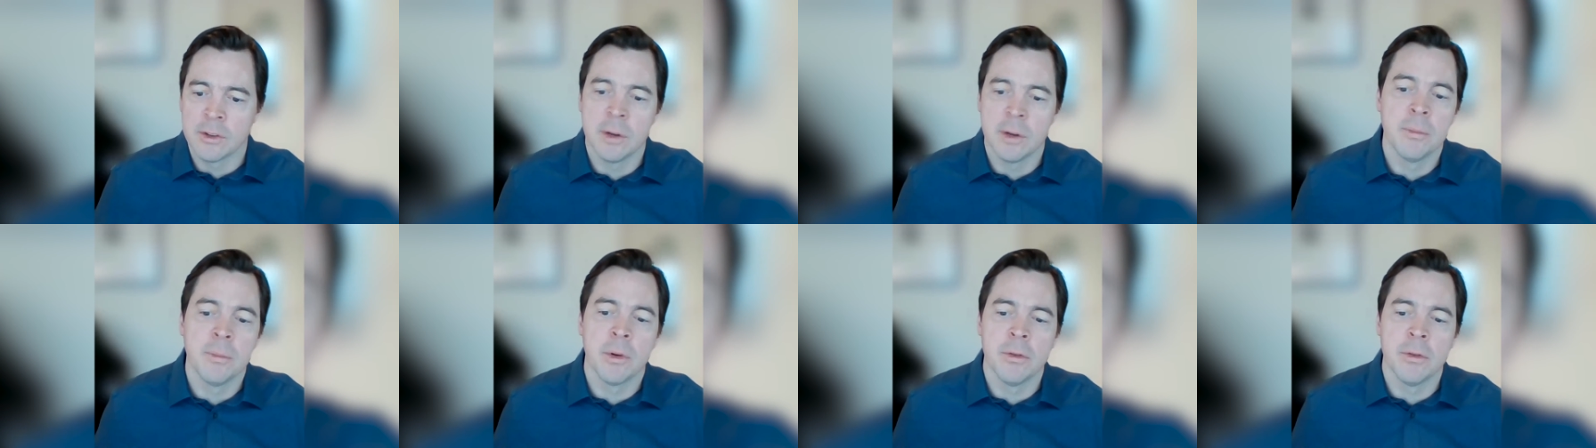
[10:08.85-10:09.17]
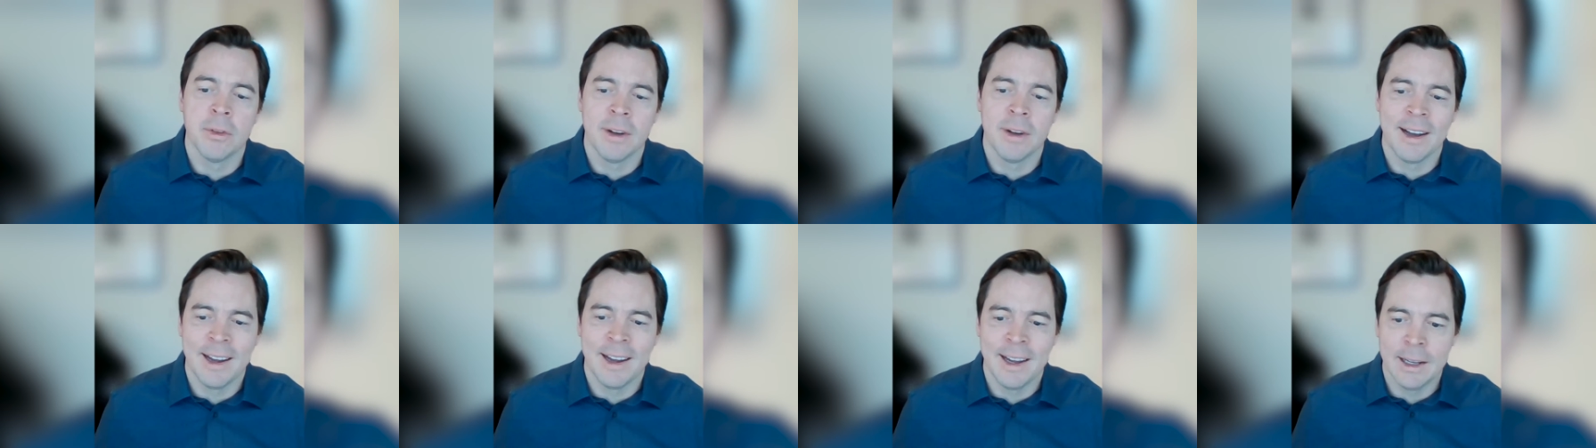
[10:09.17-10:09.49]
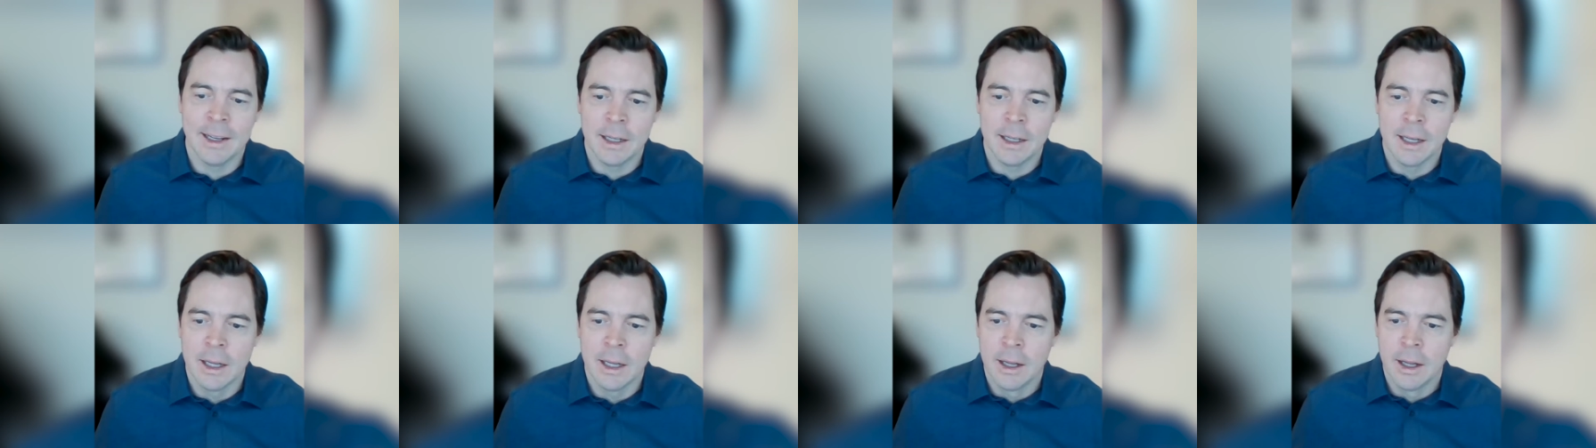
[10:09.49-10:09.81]
can
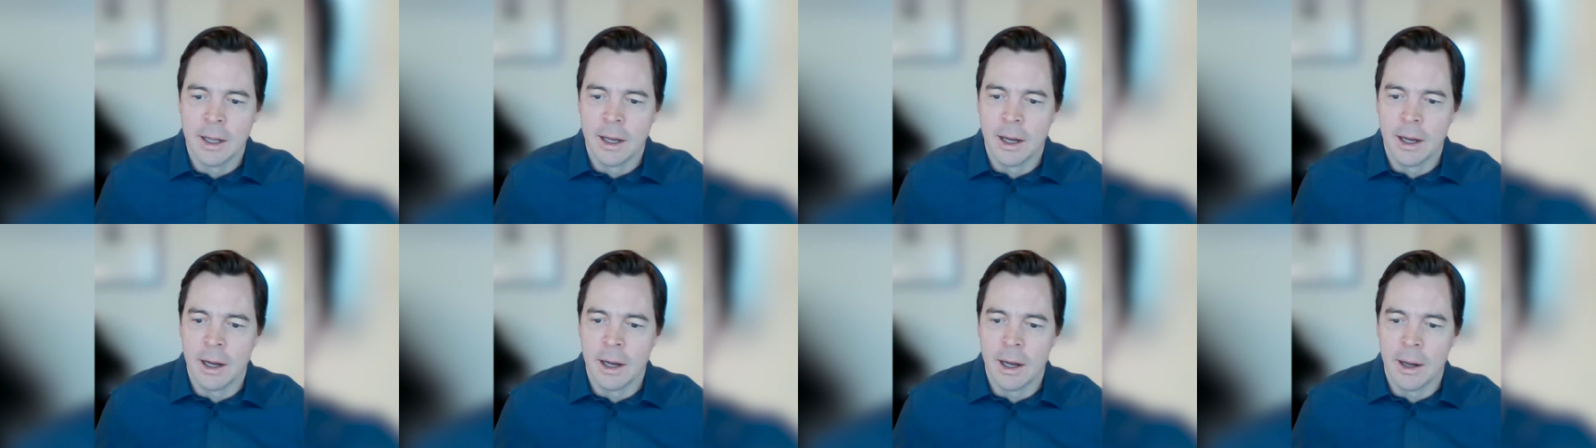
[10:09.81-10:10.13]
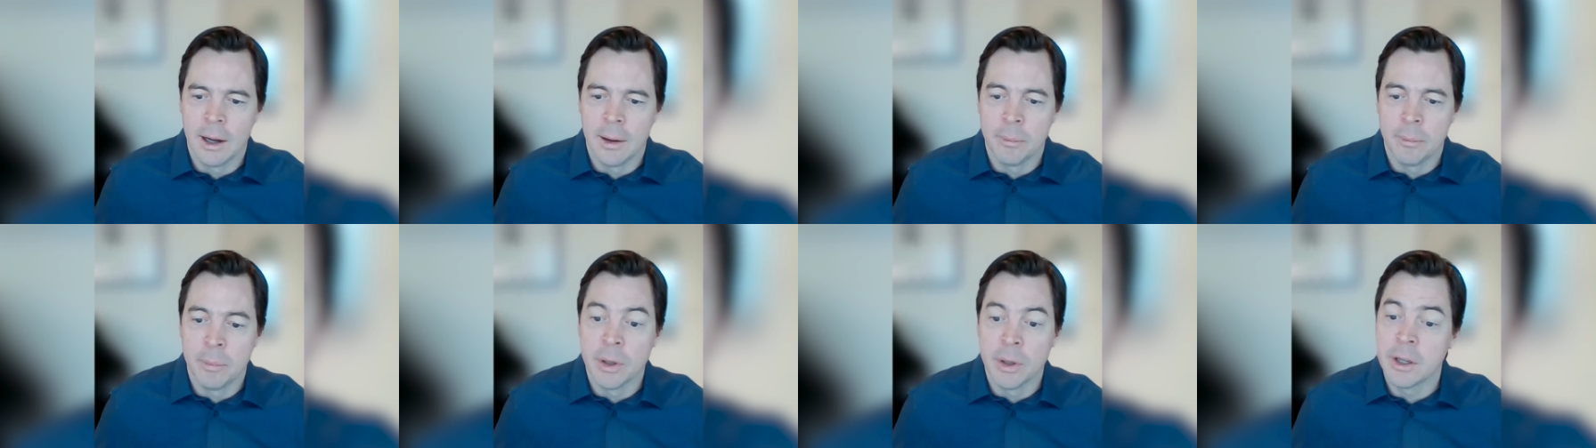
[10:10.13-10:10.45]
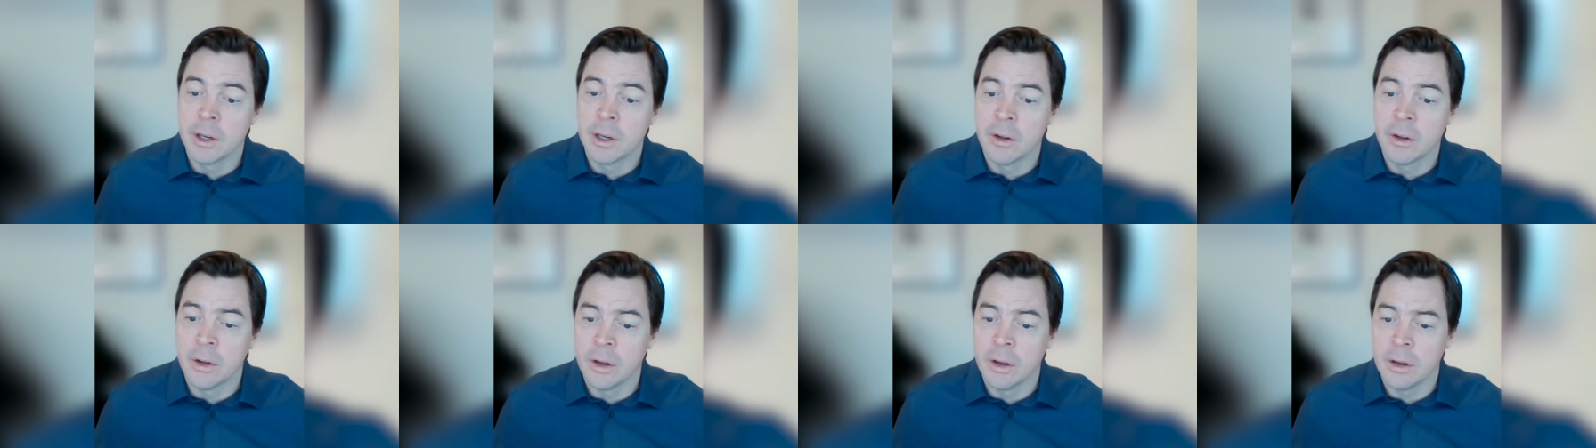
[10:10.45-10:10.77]
provide
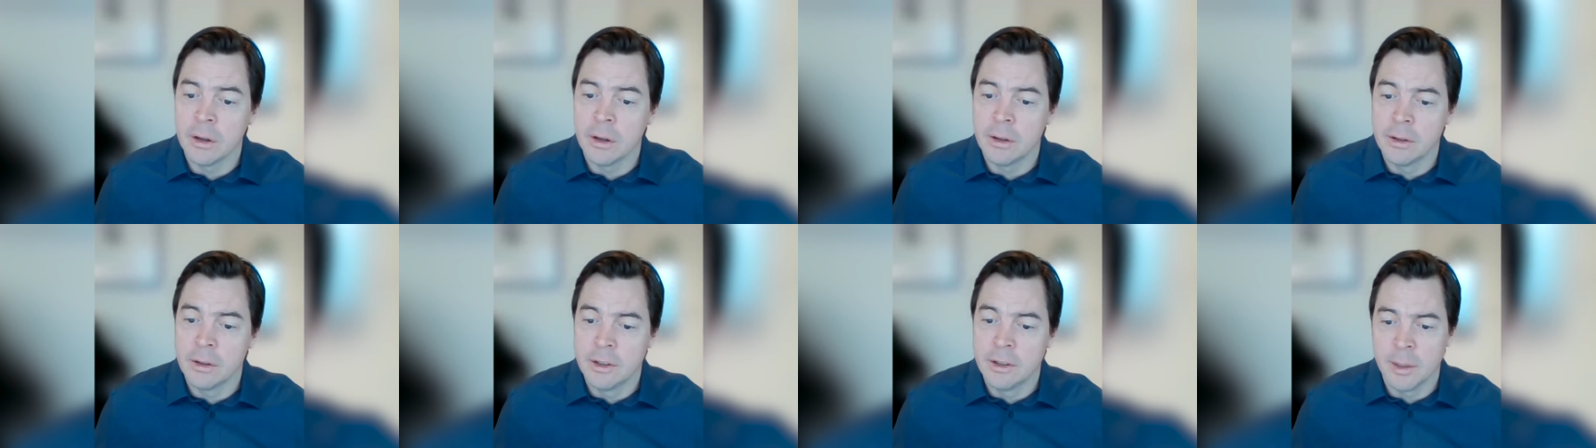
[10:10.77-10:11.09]
political,